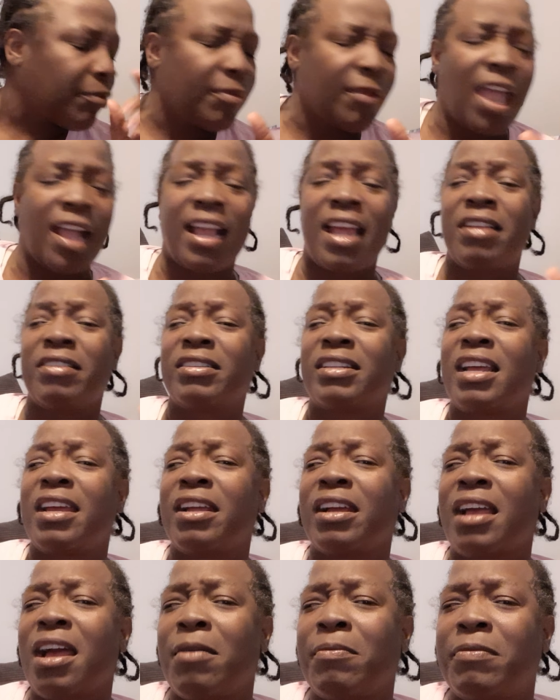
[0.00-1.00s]
I got this lady
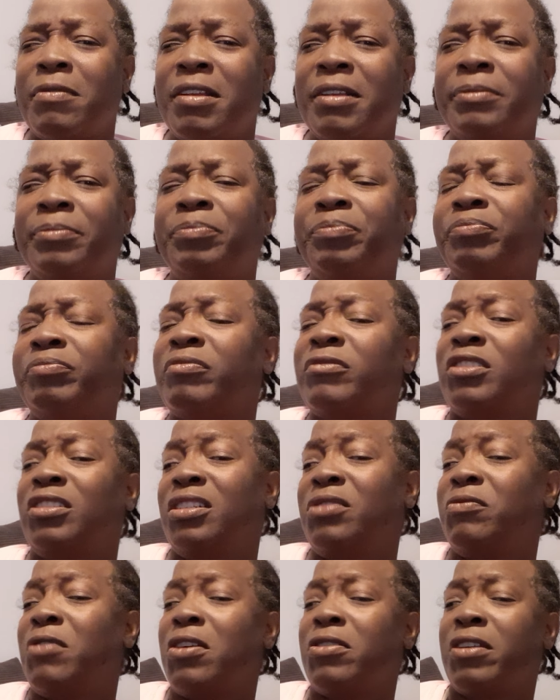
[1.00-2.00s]
a compliment.
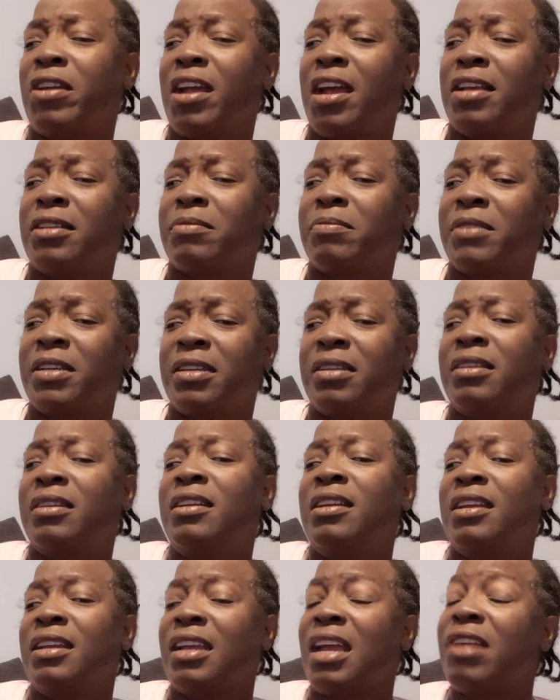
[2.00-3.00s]
She rolled her eyes at me.
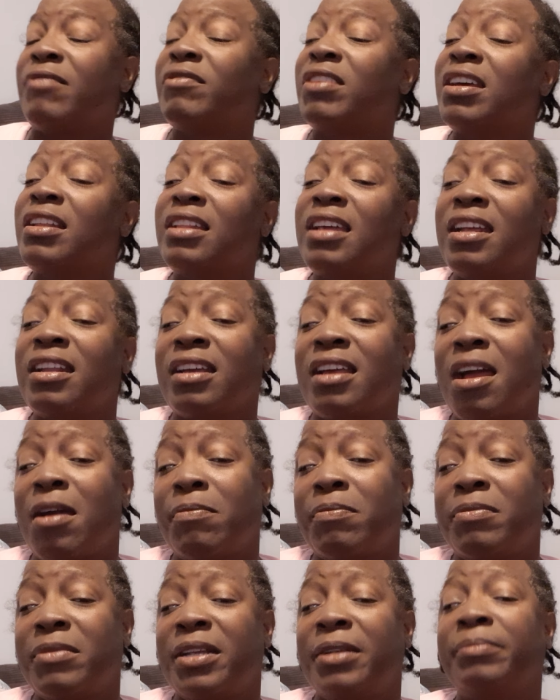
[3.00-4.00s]
Gave another lady a
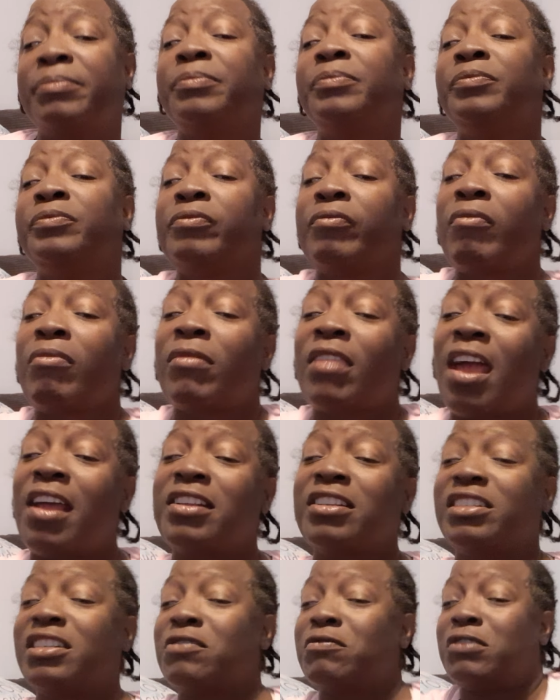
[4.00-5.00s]
compliment.
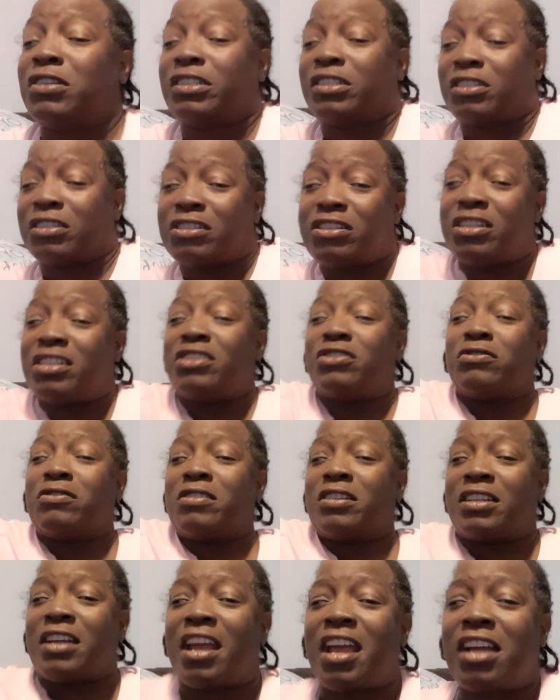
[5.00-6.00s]
Honey, she was
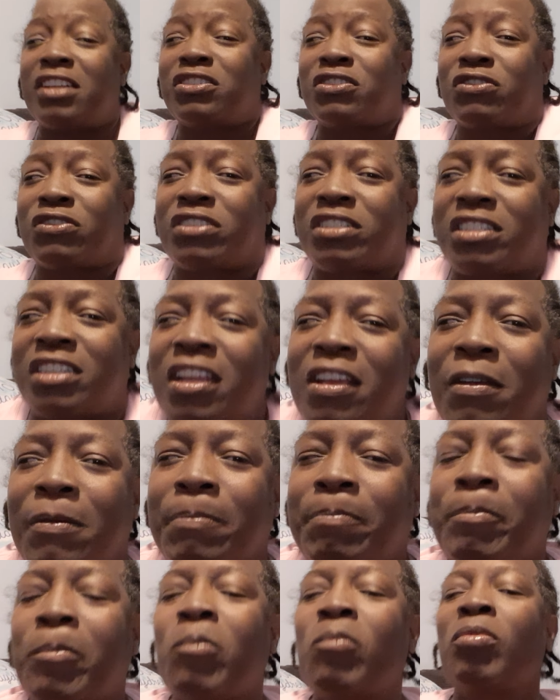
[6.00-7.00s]
doing an extra
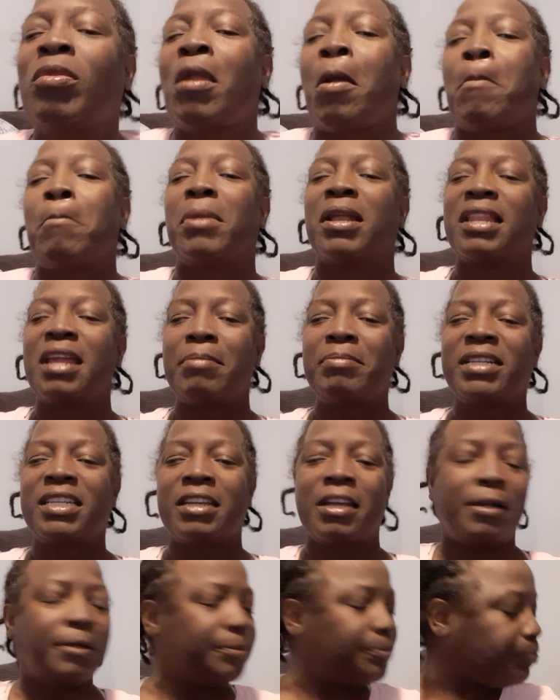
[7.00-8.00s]
step. But let me
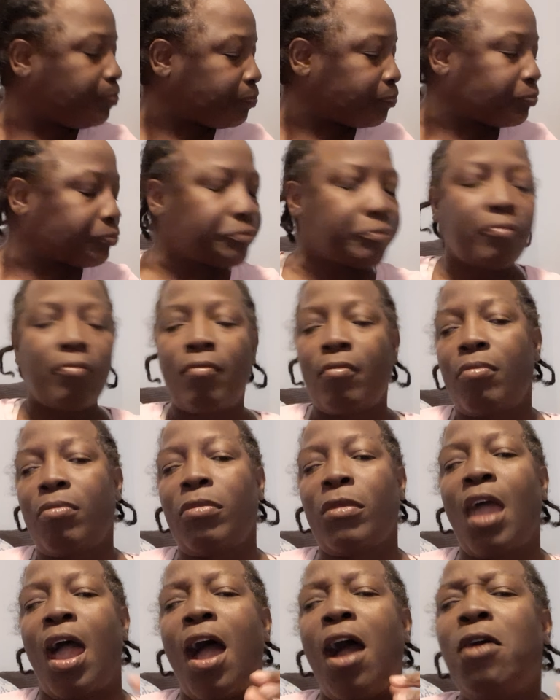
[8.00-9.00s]
tell you,
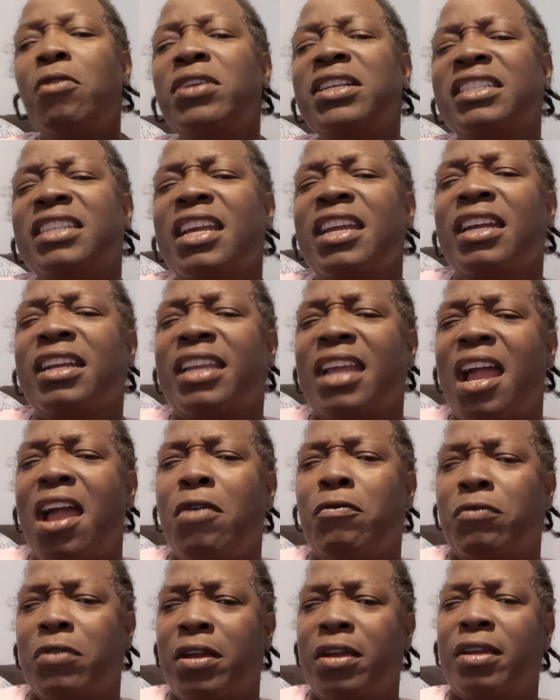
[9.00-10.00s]
I always say a
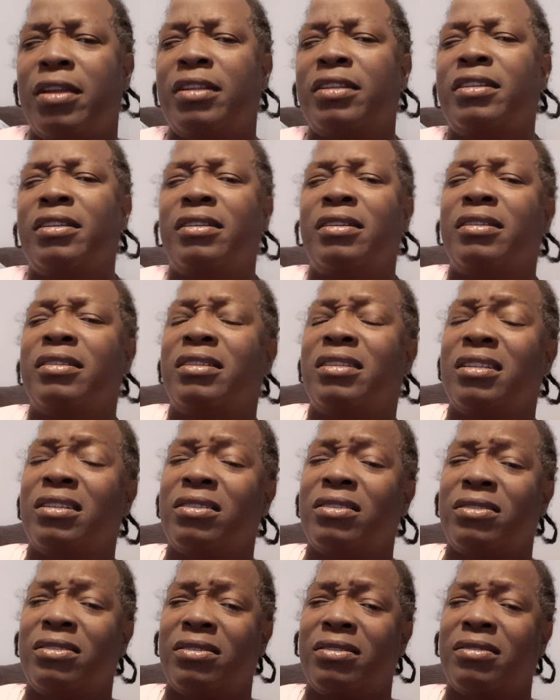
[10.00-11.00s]
kind word
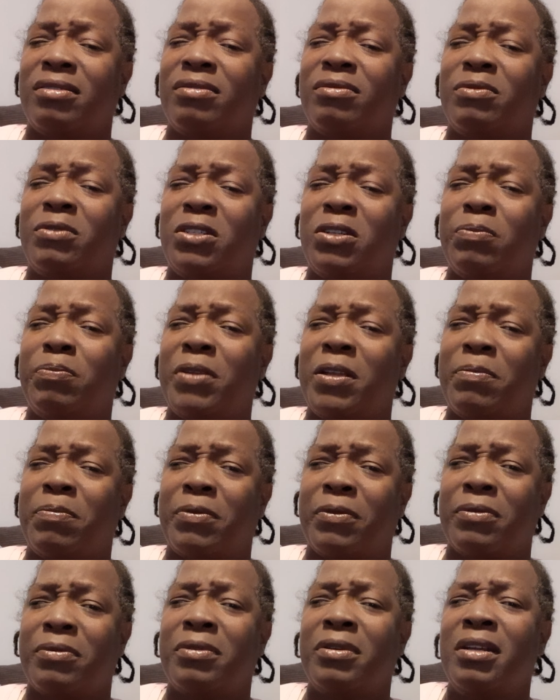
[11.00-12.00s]
to
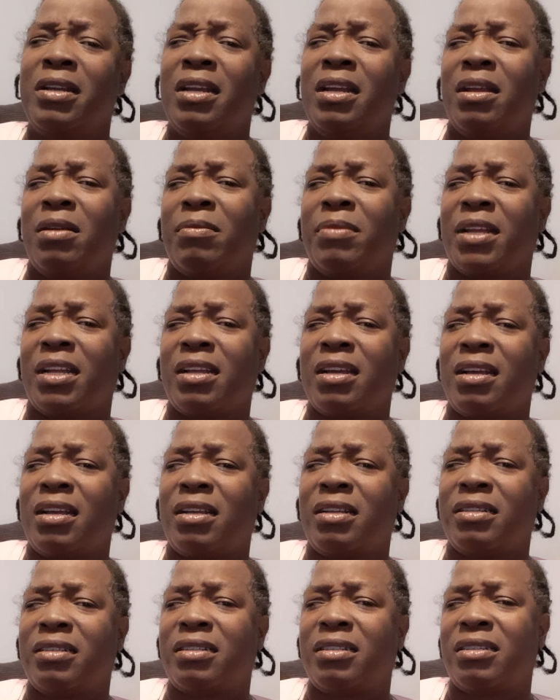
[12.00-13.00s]
people.
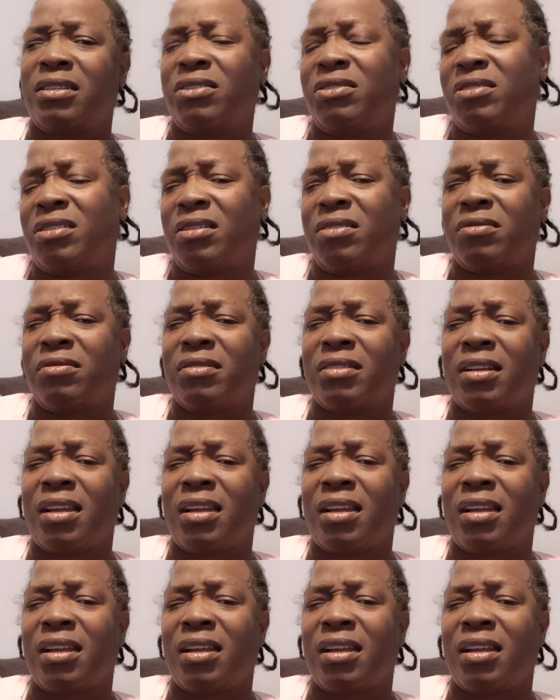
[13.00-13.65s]
Because, you know,